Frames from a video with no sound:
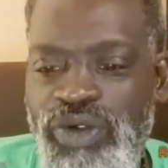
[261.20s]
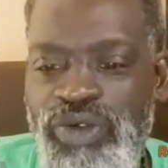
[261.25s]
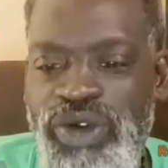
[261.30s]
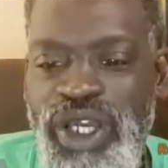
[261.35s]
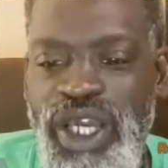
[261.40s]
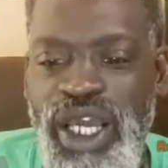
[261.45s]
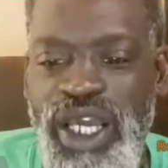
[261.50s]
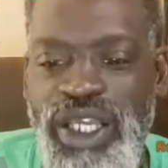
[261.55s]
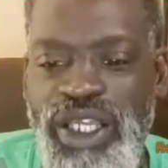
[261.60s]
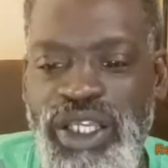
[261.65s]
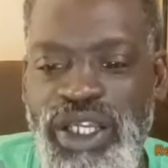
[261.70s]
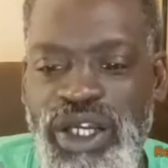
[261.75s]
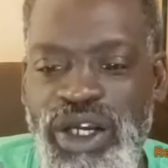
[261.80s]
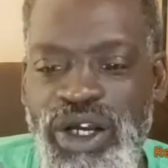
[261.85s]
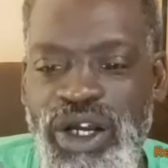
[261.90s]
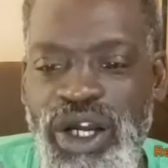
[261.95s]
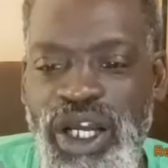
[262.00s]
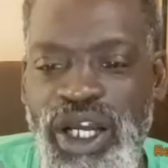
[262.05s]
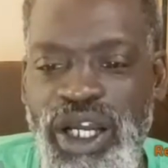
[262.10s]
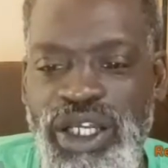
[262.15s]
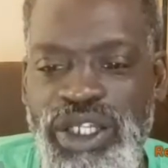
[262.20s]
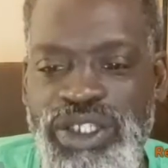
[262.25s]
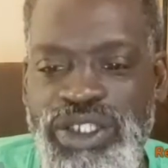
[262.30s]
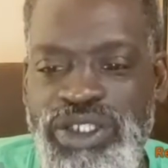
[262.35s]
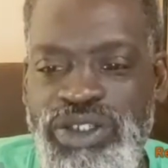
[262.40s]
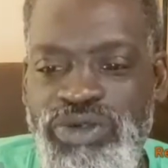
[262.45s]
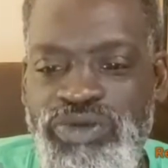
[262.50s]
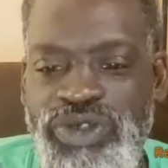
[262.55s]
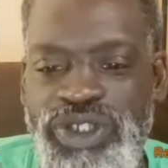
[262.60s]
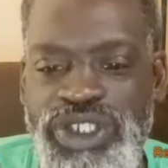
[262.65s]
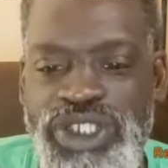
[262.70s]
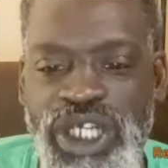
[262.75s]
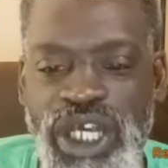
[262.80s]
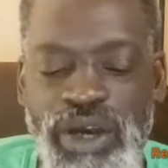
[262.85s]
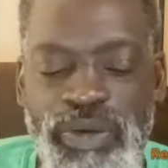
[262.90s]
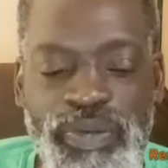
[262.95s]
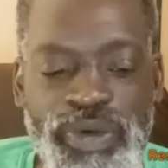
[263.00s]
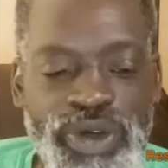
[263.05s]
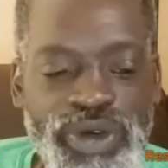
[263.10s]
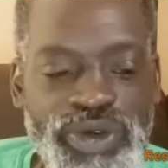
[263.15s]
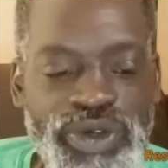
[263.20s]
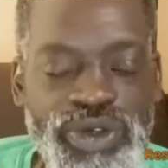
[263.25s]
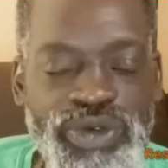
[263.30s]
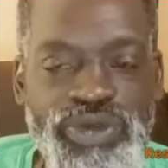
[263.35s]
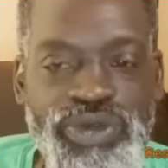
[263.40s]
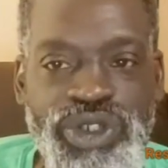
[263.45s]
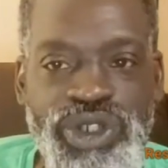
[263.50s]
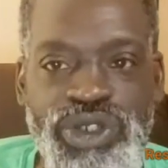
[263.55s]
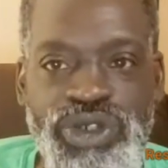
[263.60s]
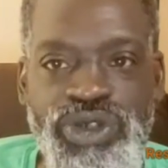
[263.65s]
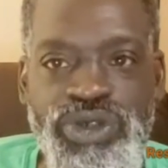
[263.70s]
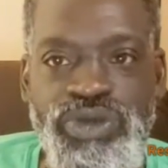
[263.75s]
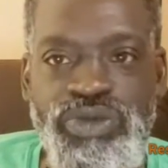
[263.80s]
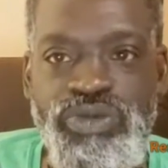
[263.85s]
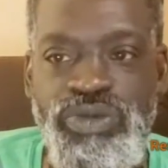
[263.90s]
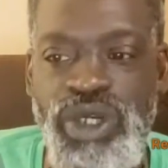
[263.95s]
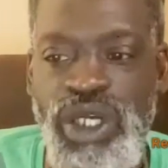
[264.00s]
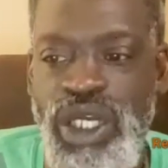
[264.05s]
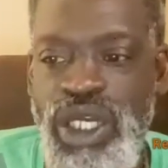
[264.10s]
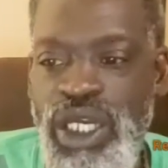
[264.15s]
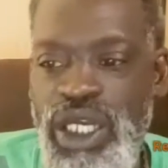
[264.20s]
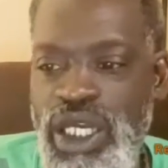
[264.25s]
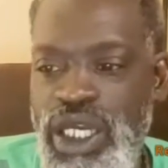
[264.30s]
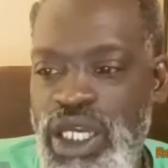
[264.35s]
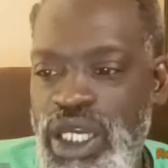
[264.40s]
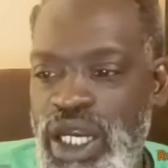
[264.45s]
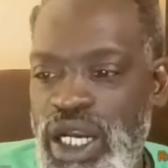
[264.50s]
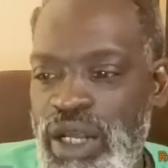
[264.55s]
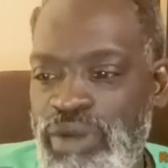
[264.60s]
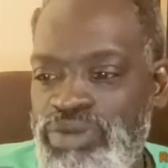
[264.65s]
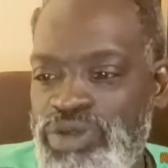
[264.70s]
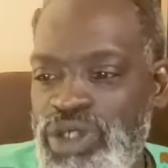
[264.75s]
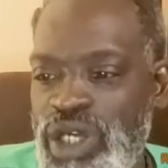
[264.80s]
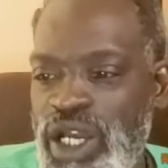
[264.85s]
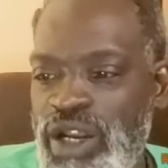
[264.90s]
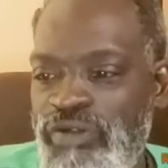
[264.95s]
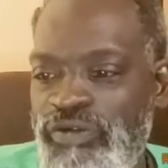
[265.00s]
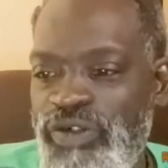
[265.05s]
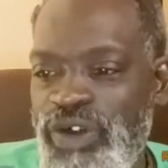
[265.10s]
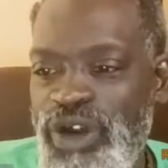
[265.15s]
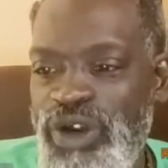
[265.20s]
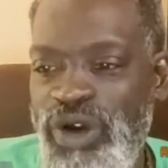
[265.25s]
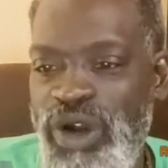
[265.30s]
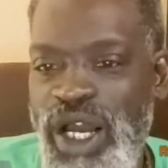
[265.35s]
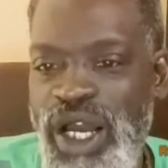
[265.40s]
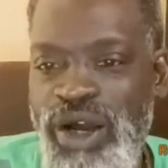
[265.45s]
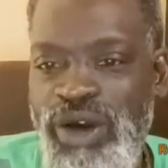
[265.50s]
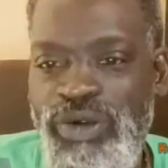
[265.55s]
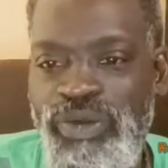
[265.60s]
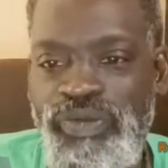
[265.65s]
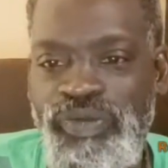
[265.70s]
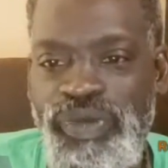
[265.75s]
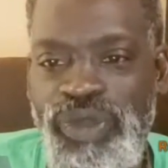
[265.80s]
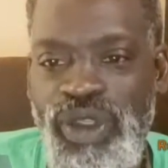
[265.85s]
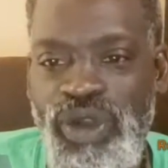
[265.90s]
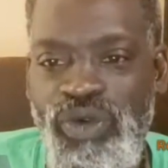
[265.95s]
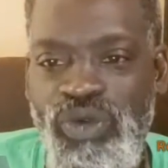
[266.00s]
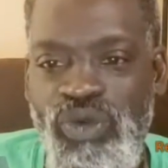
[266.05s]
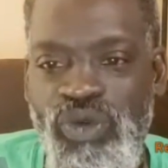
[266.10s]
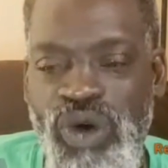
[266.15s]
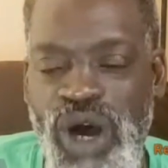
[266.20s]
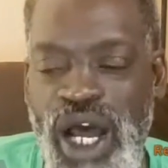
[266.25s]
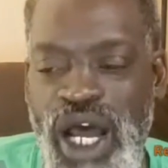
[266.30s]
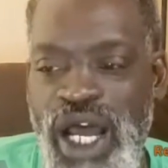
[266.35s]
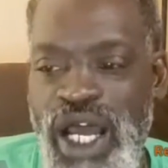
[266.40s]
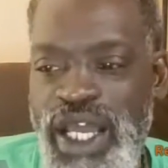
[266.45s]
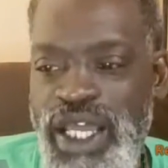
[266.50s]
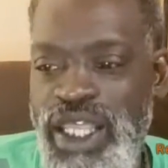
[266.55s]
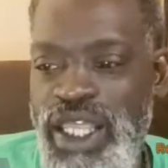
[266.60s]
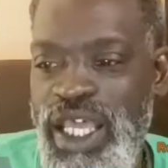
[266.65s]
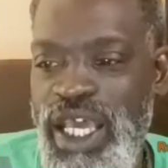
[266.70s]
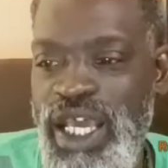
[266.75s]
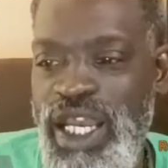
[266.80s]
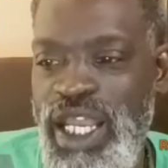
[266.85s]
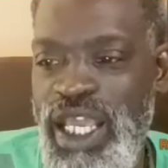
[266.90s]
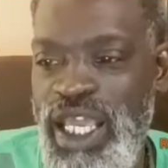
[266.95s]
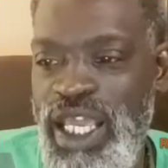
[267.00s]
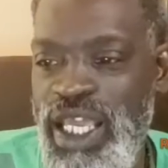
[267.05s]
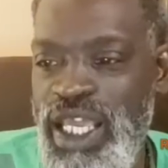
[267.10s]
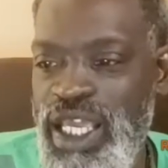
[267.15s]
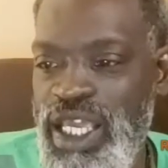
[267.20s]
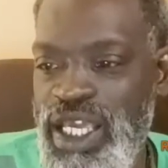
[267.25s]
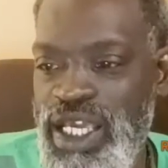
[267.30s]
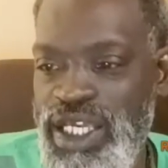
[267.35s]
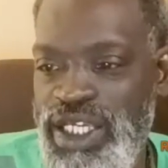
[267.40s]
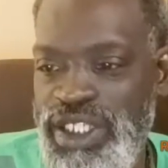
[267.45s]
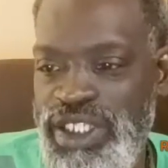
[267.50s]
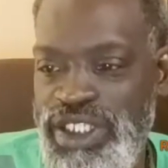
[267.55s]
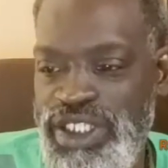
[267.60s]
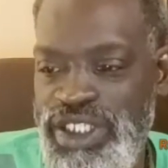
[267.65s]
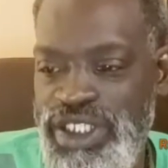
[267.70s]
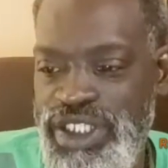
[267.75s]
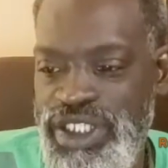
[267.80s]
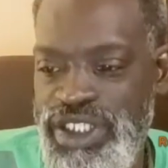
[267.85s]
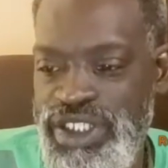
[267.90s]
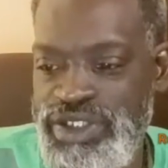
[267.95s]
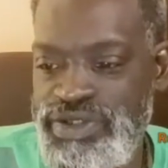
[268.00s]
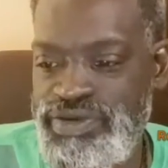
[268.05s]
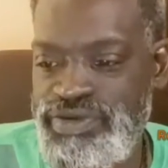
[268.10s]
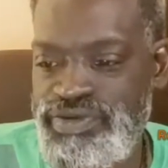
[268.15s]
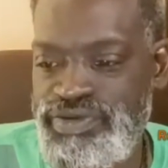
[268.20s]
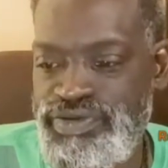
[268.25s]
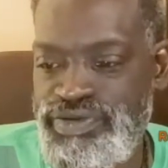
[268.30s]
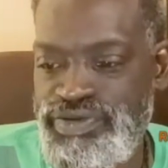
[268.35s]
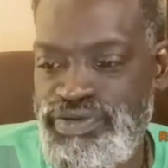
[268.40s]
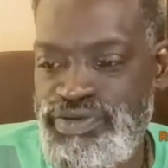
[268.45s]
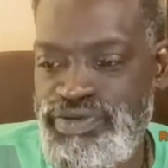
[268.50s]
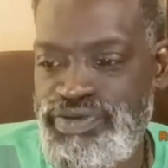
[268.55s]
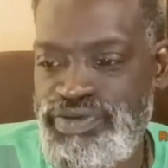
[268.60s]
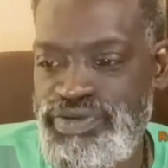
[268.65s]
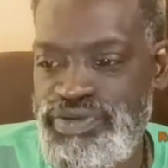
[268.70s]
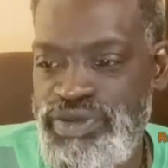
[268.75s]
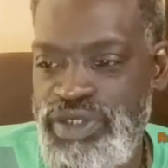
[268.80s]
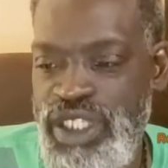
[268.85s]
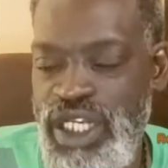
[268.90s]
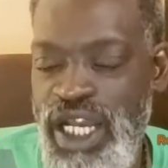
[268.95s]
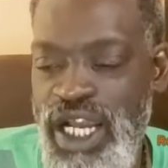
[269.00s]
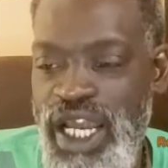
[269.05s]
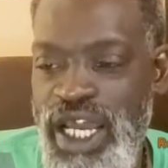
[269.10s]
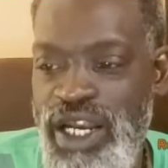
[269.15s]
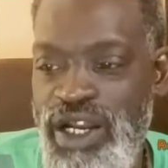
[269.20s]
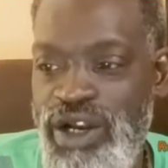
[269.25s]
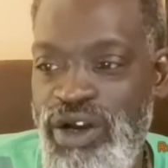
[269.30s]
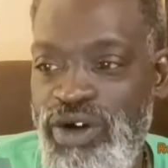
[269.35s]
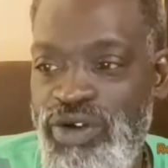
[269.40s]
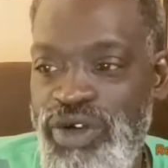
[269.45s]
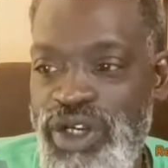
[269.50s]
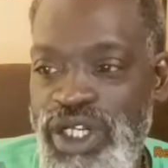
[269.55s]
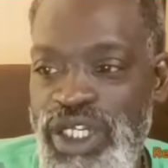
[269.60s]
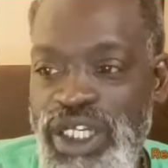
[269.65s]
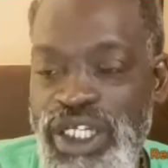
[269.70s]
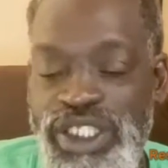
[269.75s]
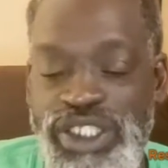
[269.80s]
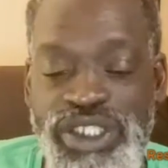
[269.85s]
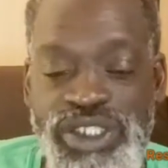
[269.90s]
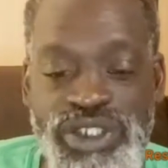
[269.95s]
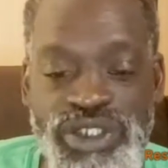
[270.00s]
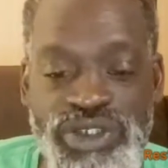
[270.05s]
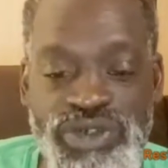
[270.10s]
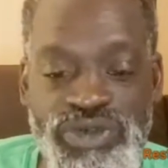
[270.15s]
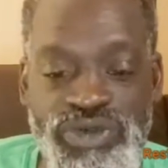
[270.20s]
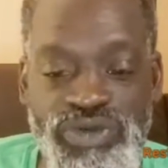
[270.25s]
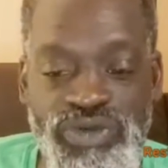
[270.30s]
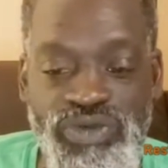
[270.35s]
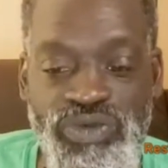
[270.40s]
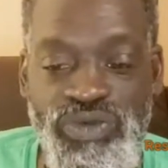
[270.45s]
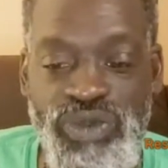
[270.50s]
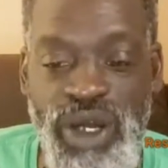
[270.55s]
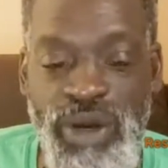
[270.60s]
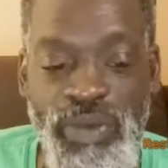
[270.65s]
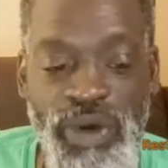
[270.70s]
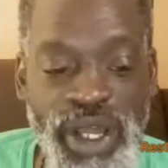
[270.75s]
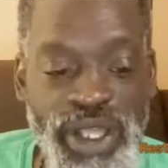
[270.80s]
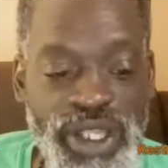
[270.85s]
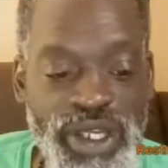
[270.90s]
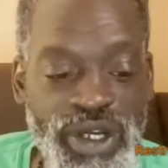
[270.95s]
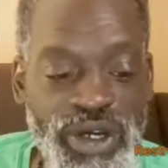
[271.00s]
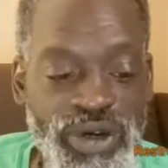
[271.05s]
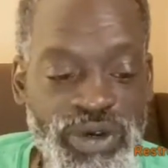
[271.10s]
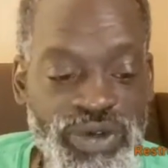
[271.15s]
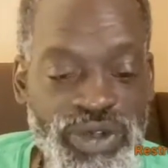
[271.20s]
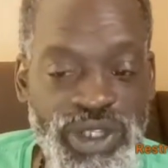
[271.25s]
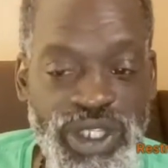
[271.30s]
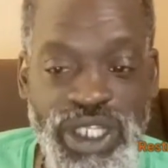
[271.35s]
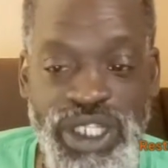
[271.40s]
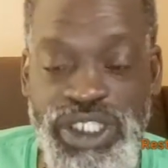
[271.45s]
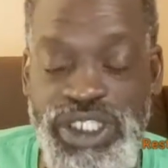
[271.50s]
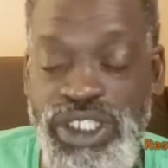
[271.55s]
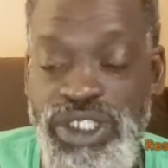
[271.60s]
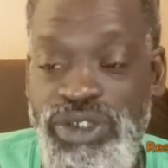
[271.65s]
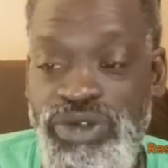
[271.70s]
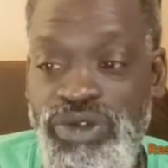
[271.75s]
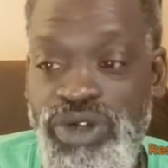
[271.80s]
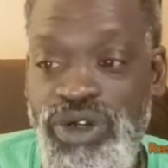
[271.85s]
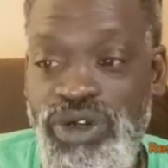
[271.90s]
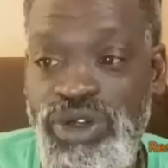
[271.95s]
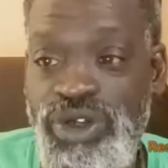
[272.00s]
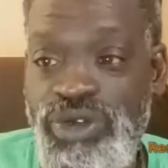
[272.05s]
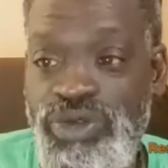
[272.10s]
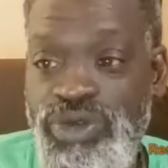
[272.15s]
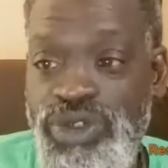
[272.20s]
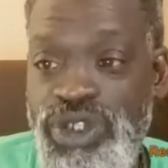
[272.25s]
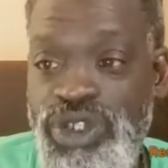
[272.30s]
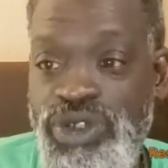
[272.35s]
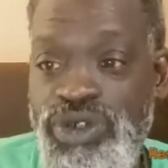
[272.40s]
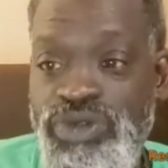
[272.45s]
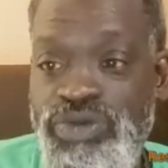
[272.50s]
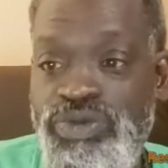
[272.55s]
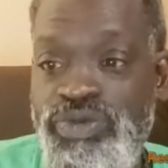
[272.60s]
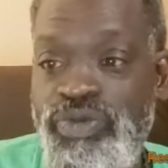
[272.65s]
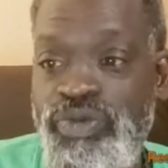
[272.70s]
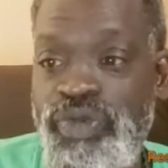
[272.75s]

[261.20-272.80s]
We got, alright, so we choppy on YouTube. And I'm trying to figure out why that is. And I got to go on and listen to, I'm going to have to go on and listen to it on YouTube.